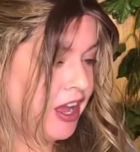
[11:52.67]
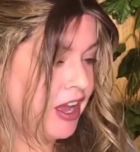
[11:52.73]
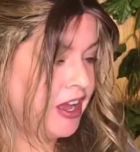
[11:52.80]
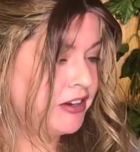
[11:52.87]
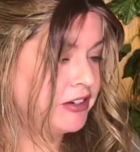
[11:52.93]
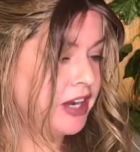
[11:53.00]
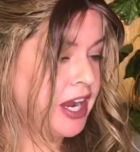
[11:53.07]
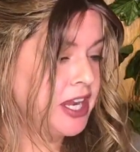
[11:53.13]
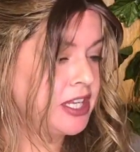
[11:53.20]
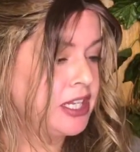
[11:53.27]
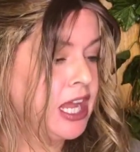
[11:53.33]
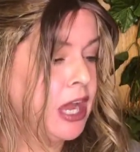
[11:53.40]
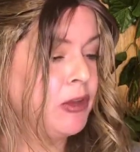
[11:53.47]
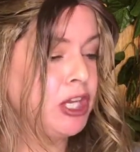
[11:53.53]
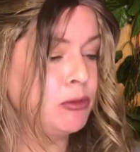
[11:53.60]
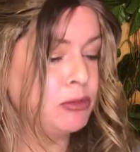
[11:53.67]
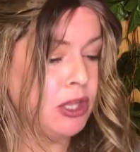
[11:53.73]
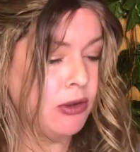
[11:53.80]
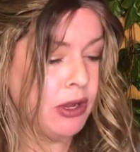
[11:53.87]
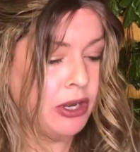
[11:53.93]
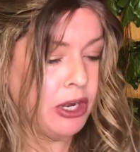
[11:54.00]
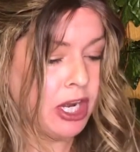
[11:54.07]
All right, now we can
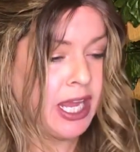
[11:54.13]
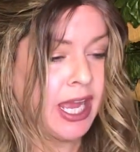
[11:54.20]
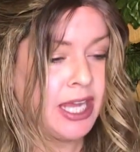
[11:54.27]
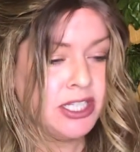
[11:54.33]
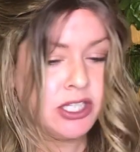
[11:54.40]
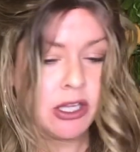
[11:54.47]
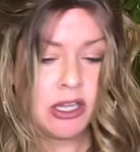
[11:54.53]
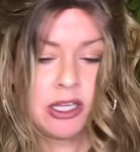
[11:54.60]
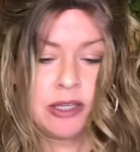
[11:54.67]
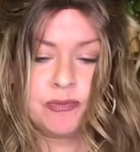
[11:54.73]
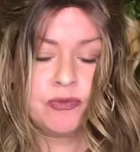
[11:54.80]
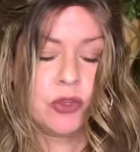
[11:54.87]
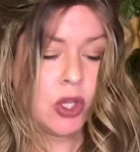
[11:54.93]
blow out our candle.